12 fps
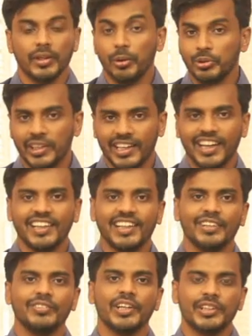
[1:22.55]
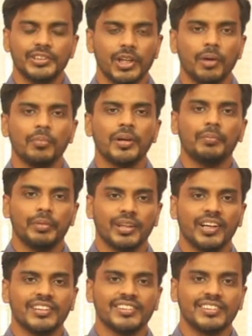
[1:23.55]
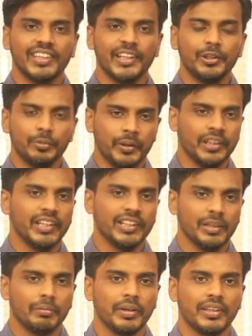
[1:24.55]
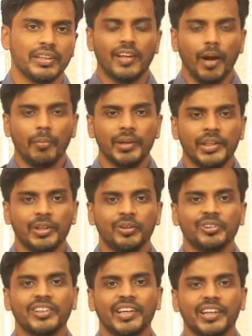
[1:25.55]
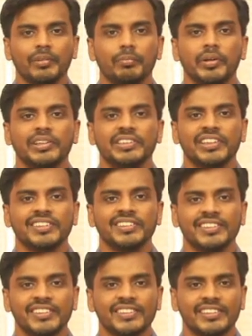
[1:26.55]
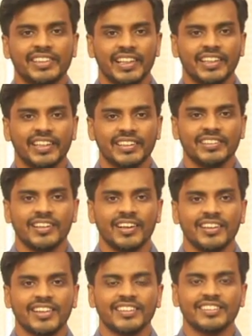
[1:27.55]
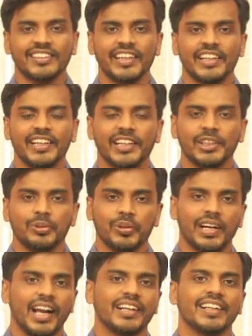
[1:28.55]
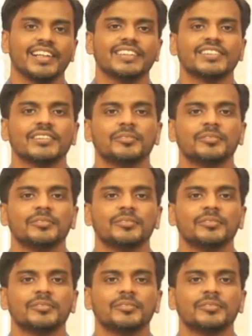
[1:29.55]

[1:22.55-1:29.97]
Now they cannot leave their job because they need to pay the EMI. Robert Kiyosaki mentions this status called as getting into a rat race.